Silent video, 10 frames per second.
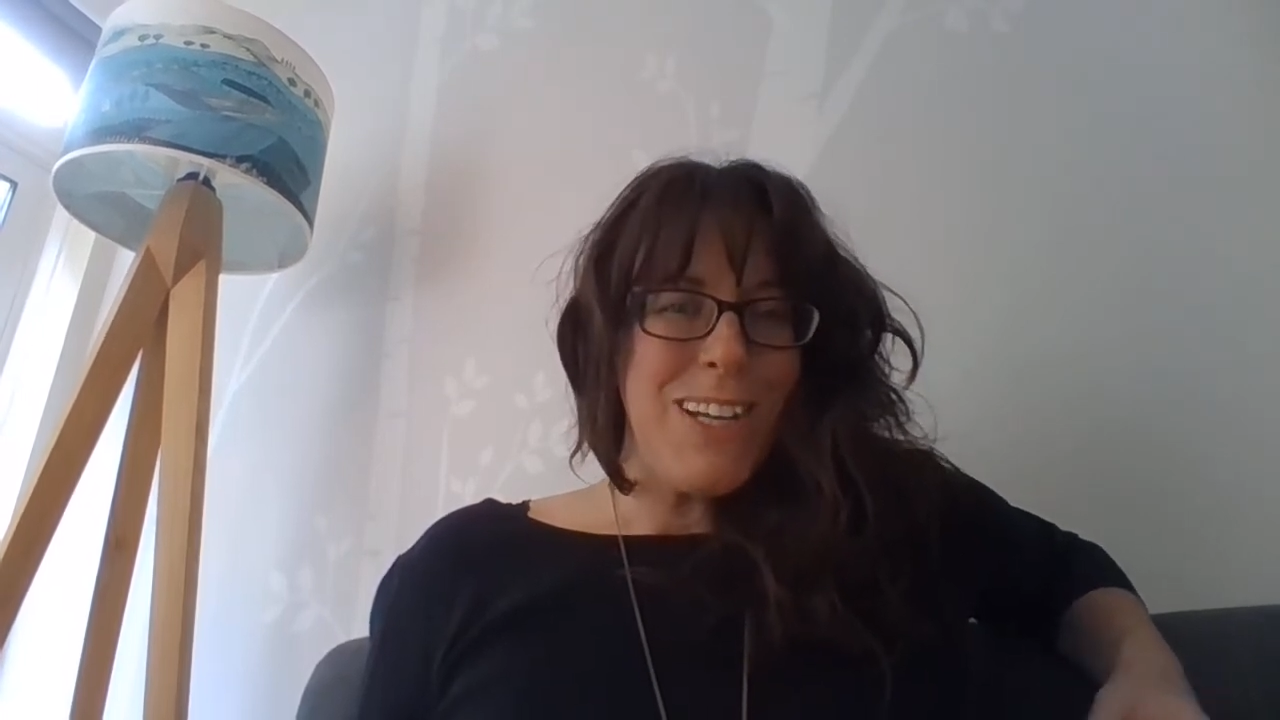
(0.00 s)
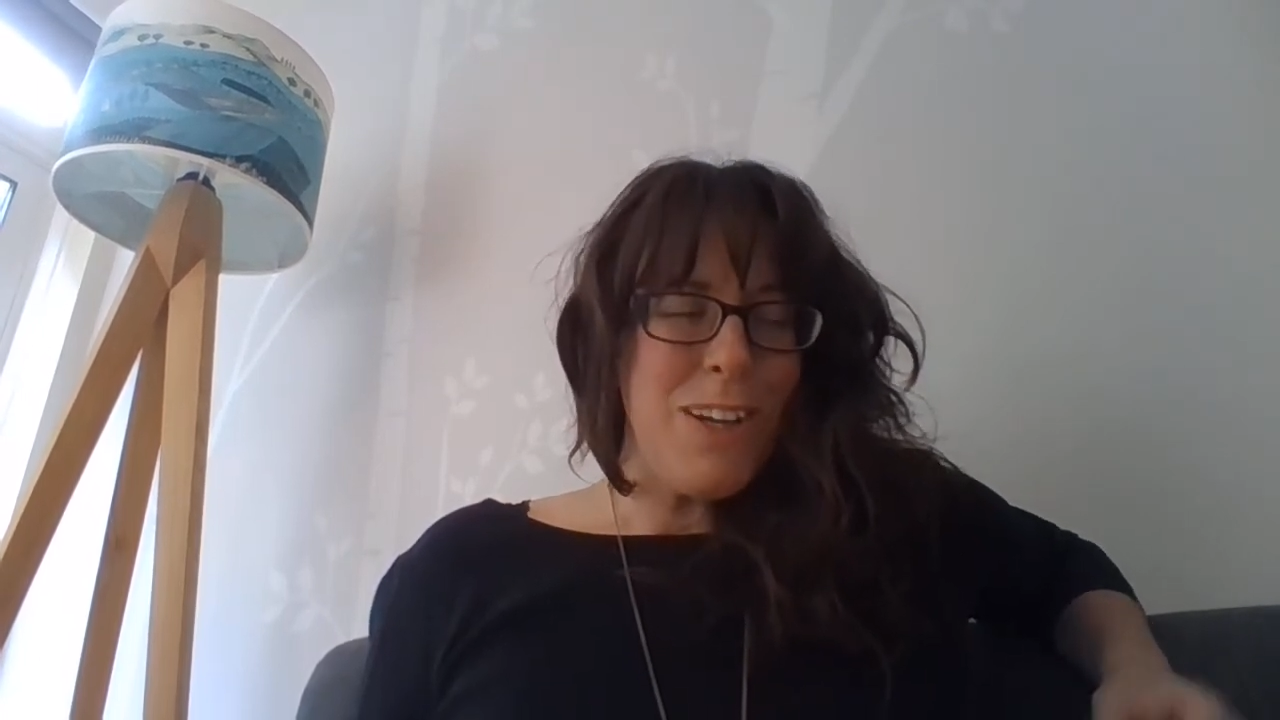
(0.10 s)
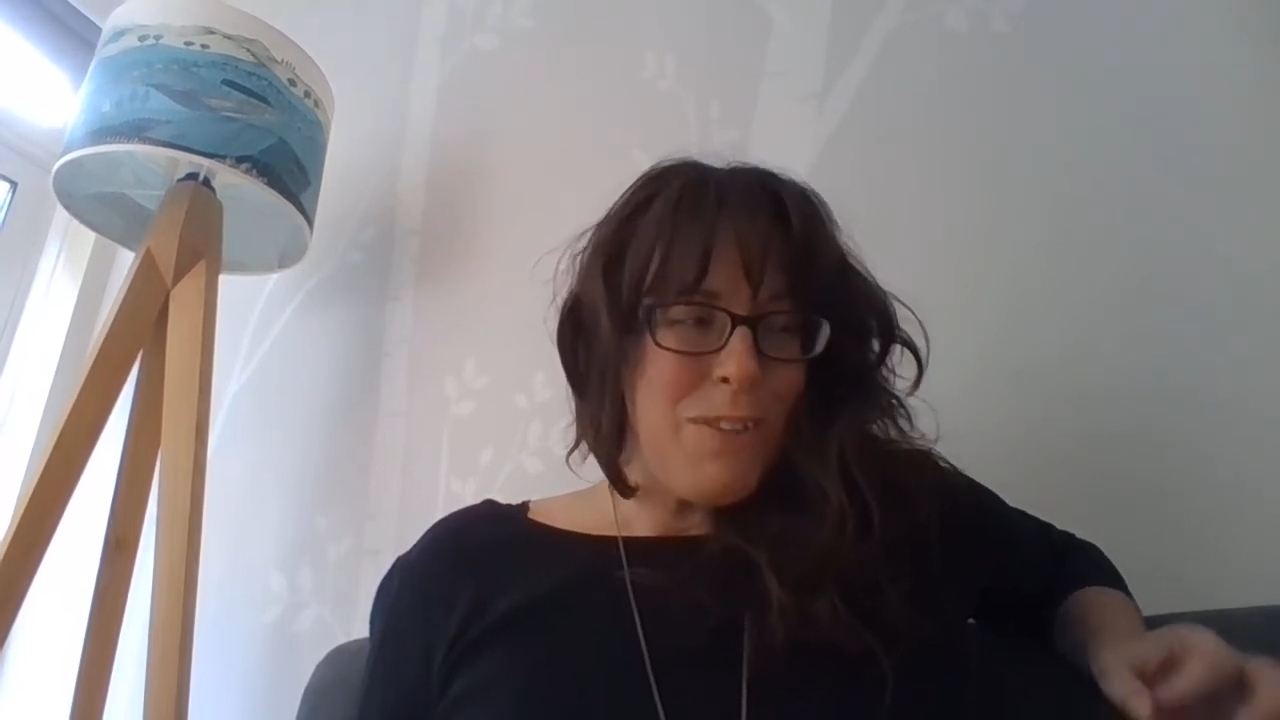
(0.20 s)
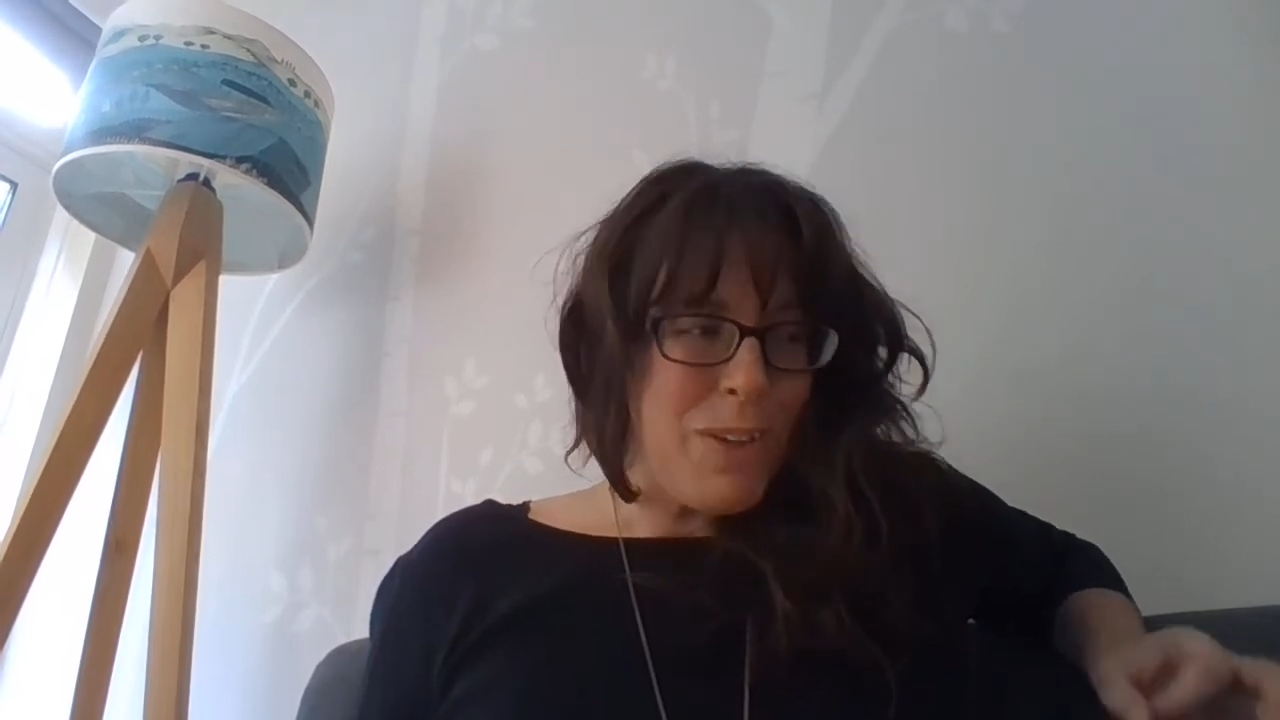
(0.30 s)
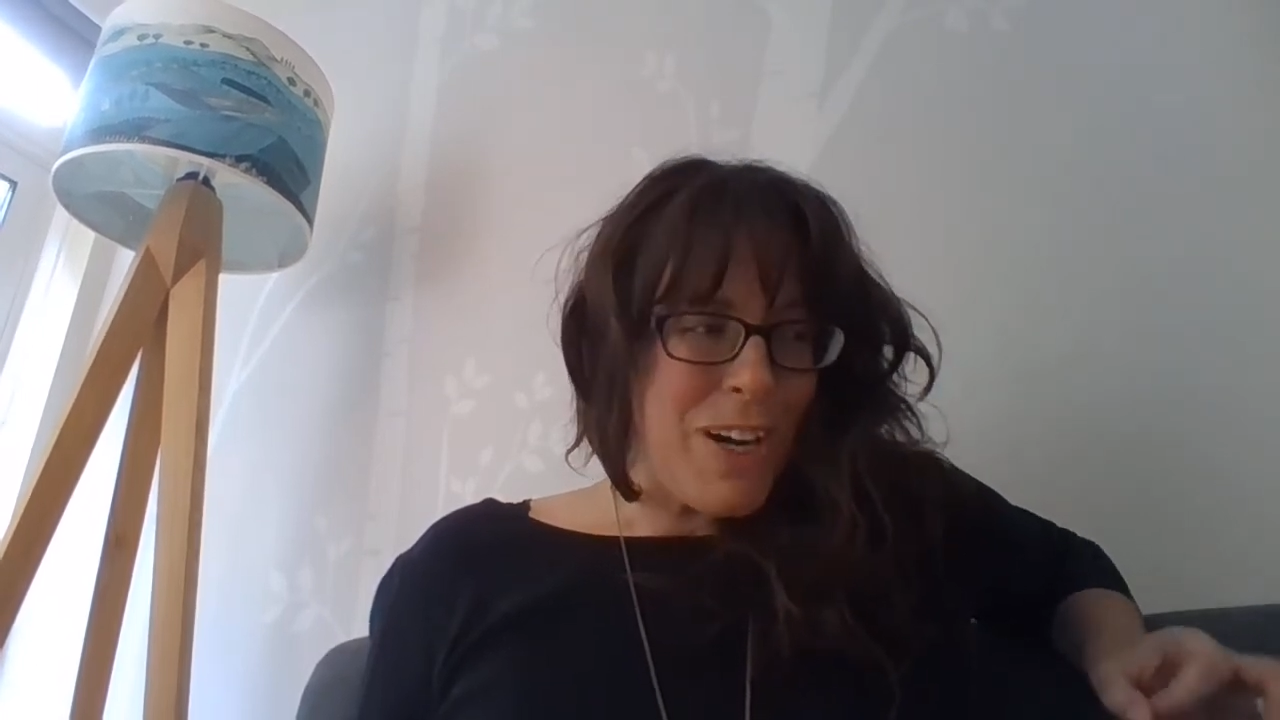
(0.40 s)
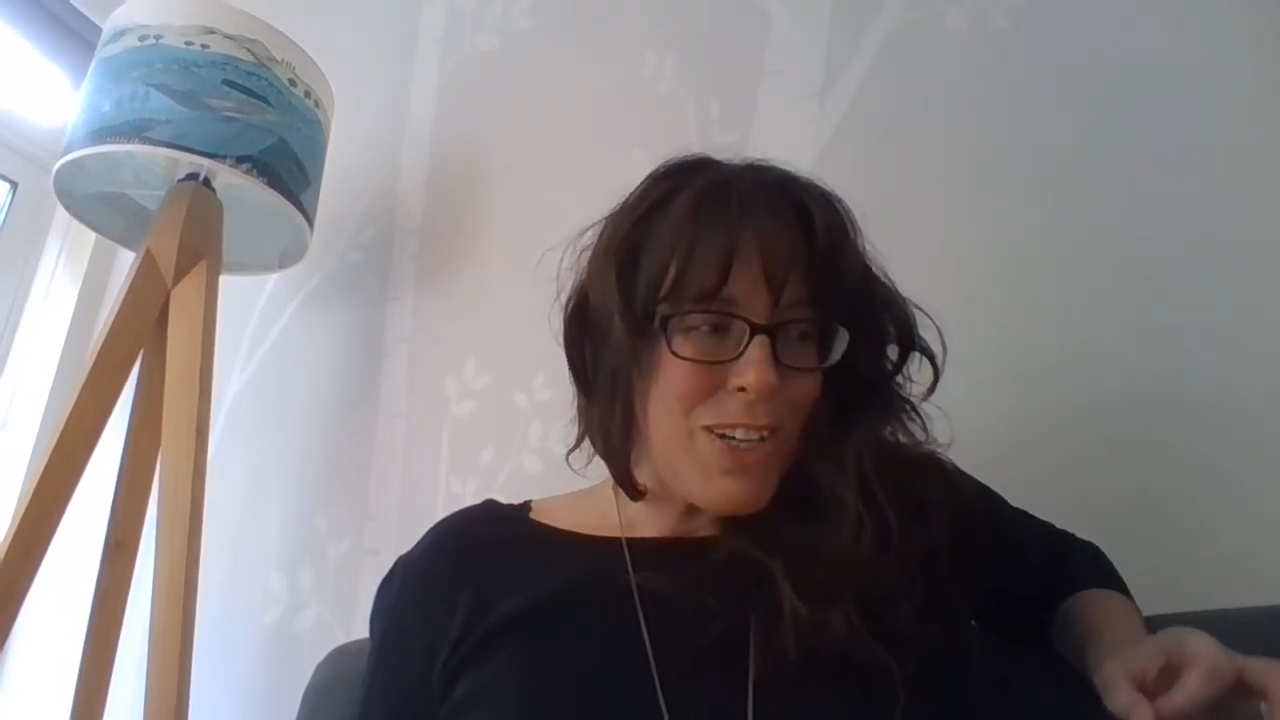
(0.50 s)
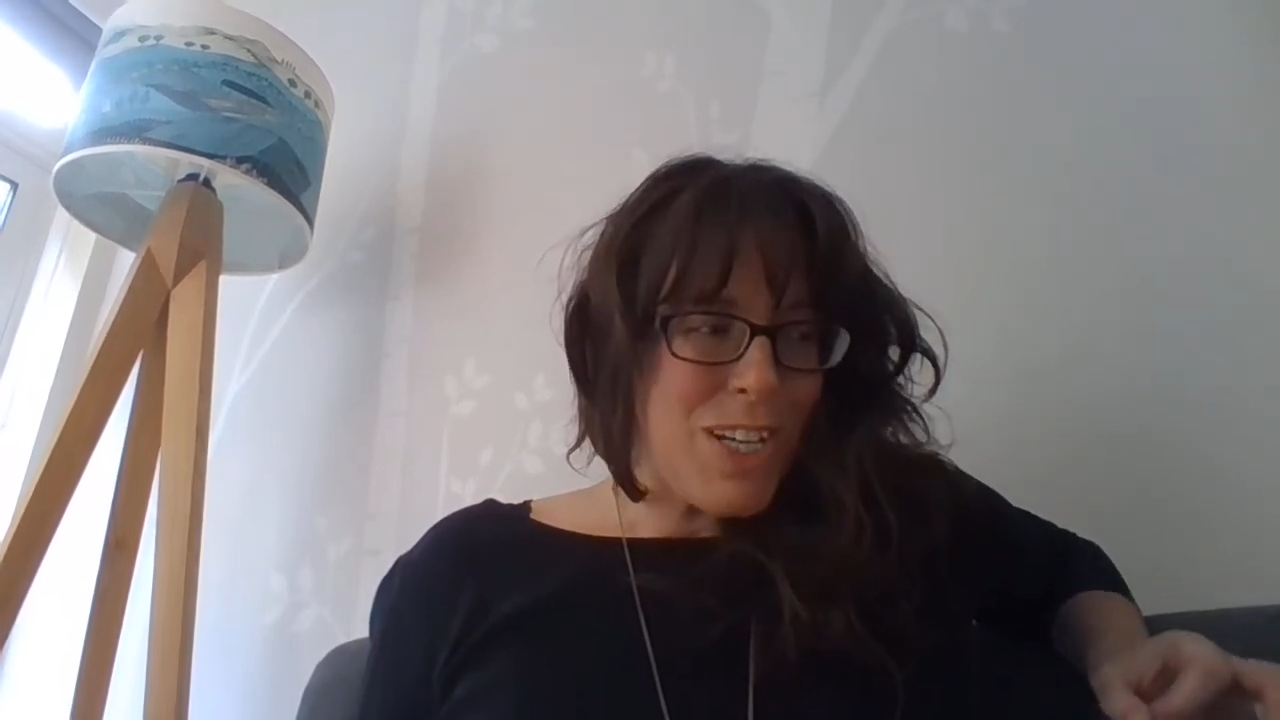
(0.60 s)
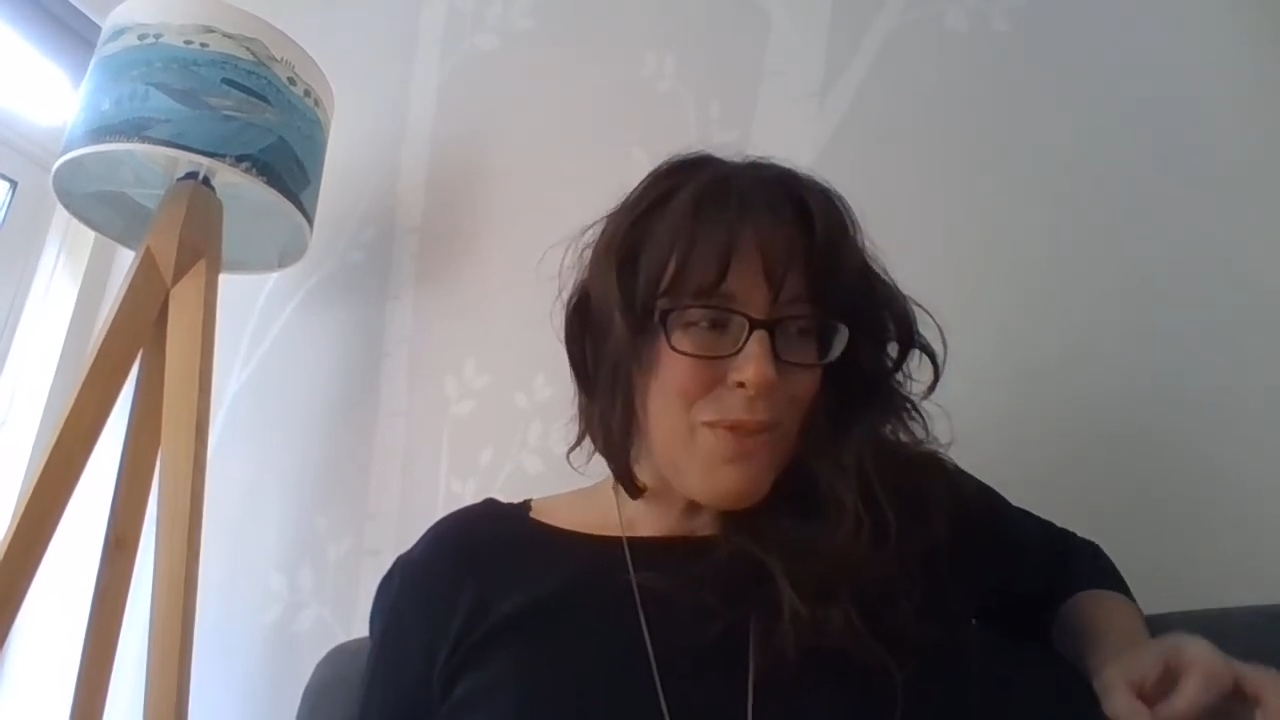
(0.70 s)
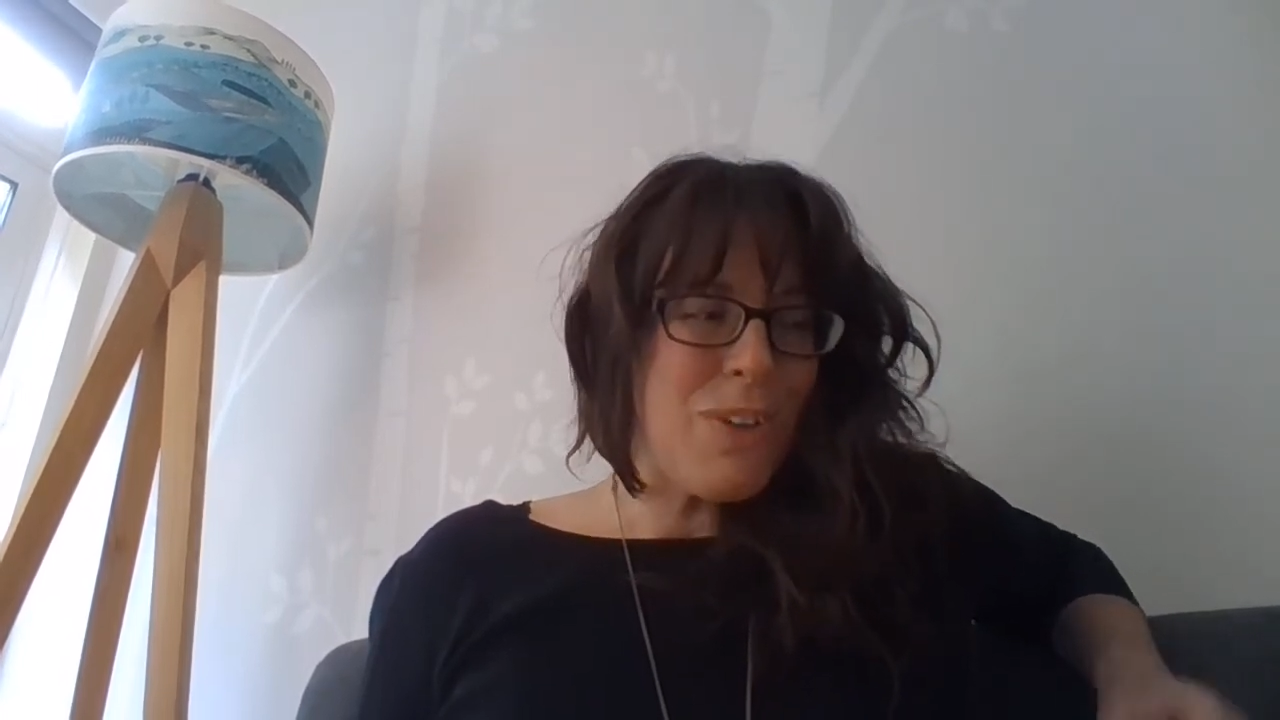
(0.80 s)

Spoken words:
If you actually